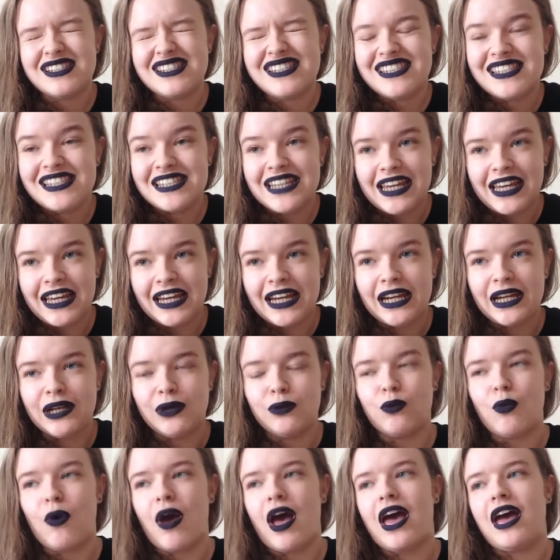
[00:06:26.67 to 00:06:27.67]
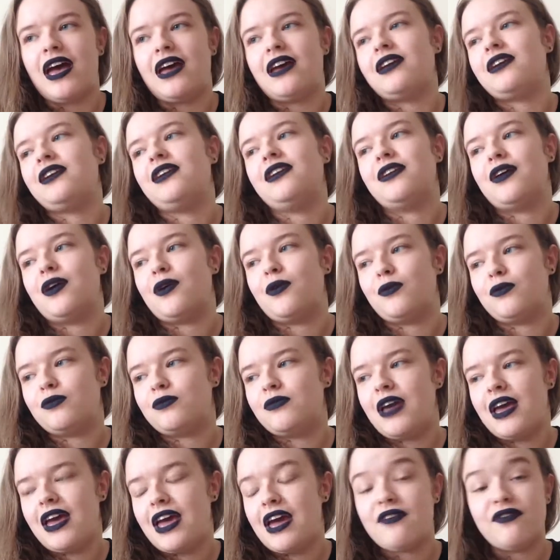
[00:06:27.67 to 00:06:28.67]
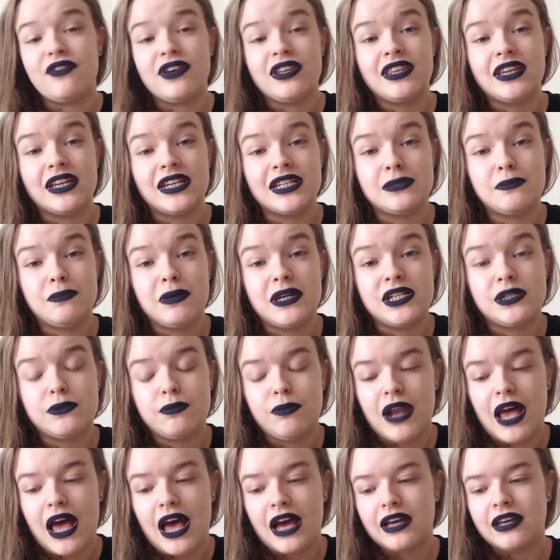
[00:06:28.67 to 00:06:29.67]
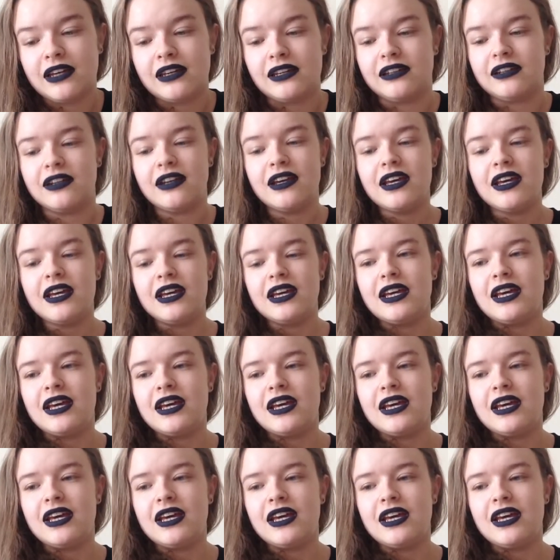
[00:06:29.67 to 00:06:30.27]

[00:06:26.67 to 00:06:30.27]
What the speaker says: scene where, you know, everything is pitch black, and